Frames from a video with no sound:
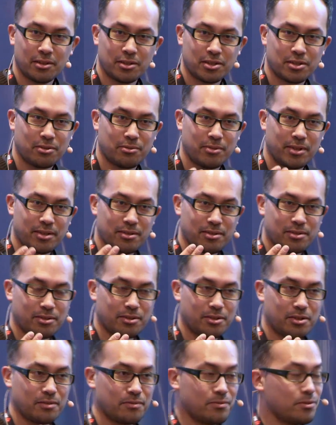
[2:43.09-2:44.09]
So where you
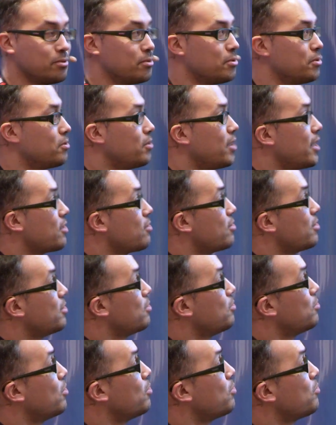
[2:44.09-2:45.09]
sort of
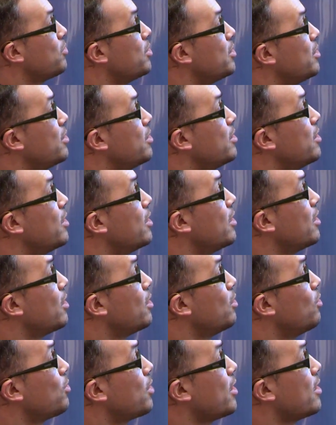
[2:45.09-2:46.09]
you don't really
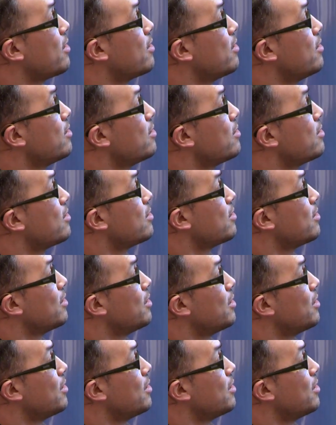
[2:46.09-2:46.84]
look at this,